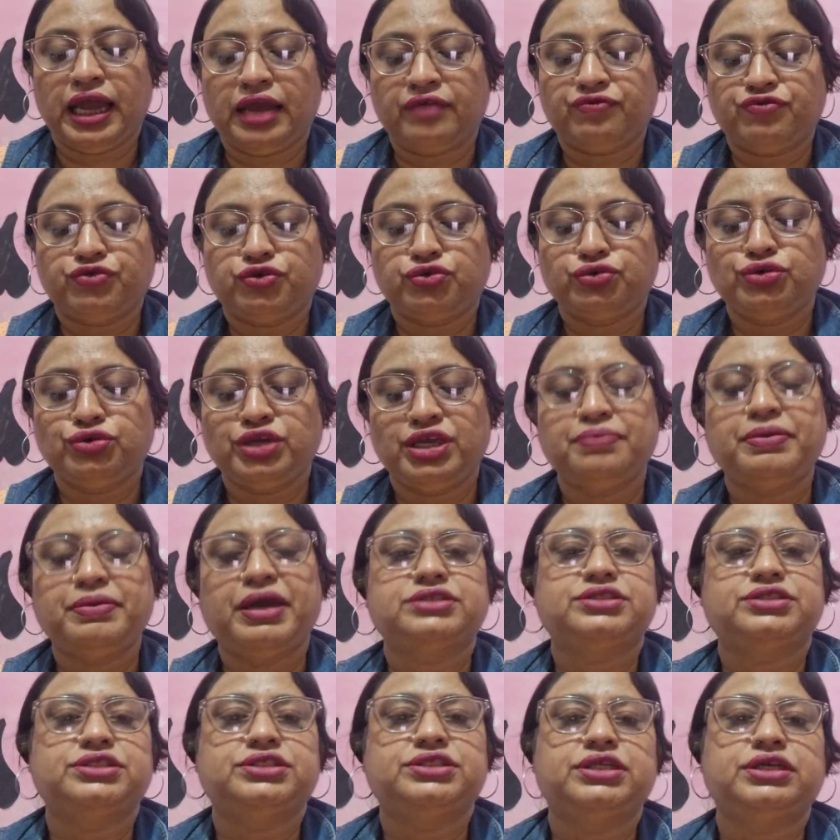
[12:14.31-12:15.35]
have to
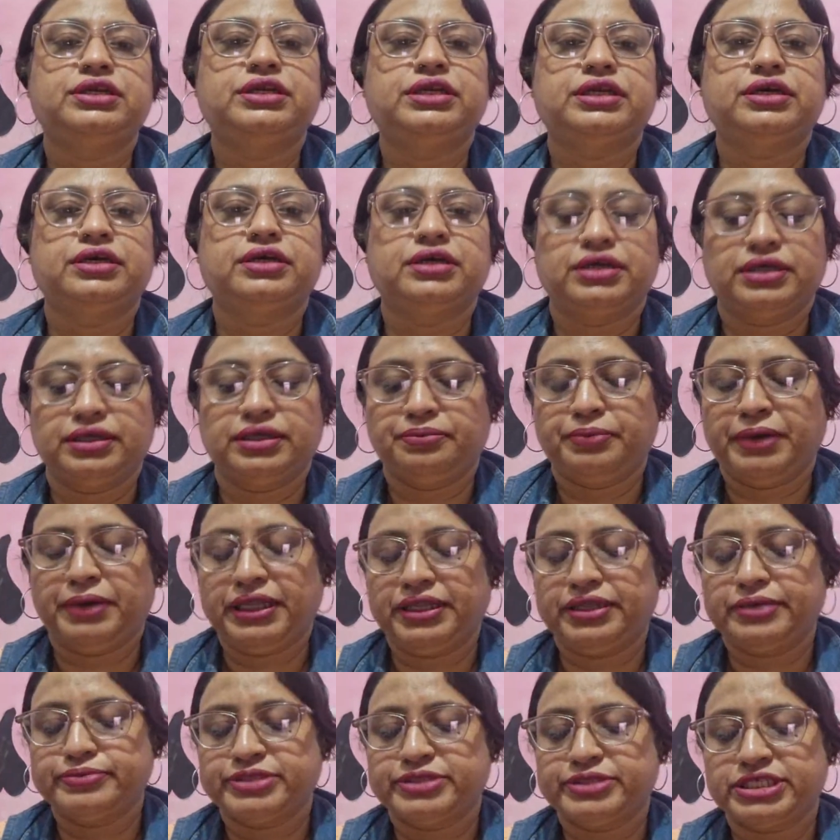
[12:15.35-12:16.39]
imagine
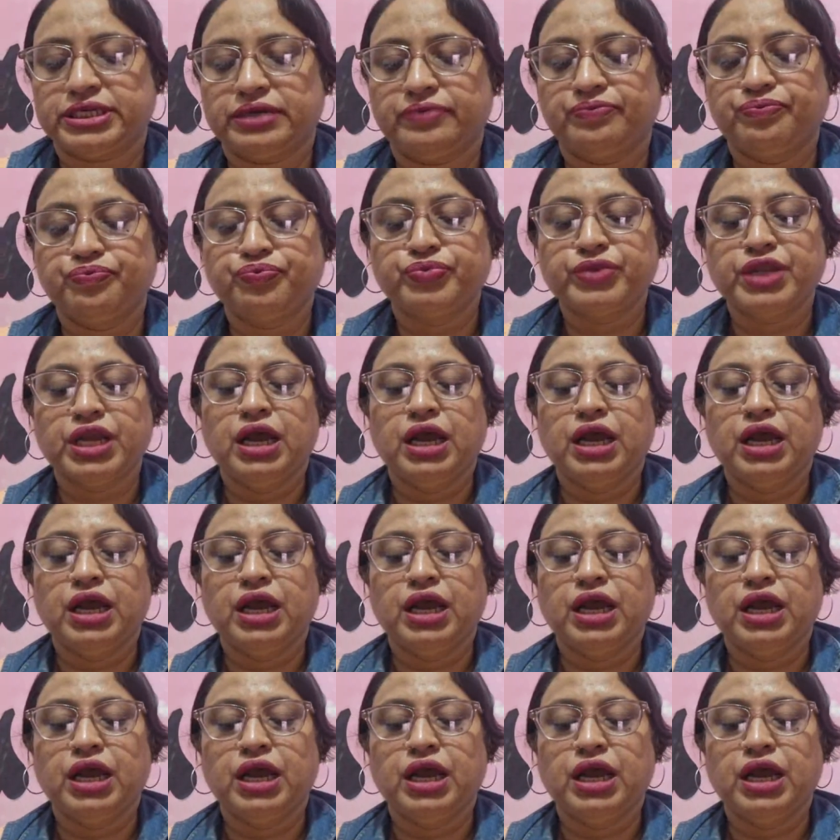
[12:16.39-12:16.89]
by themselves.